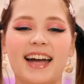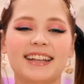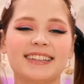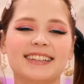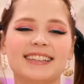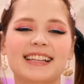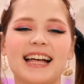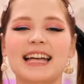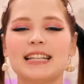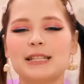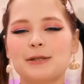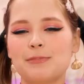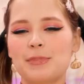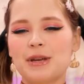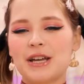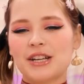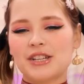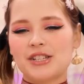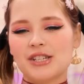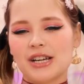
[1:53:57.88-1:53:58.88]
And the lens
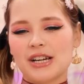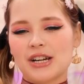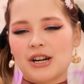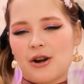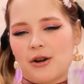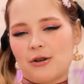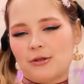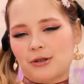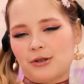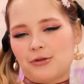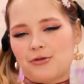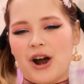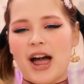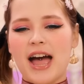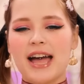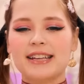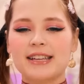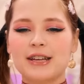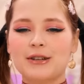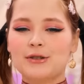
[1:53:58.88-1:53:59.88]
picture goes
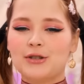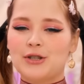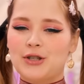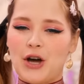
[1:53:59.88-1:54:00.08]
right on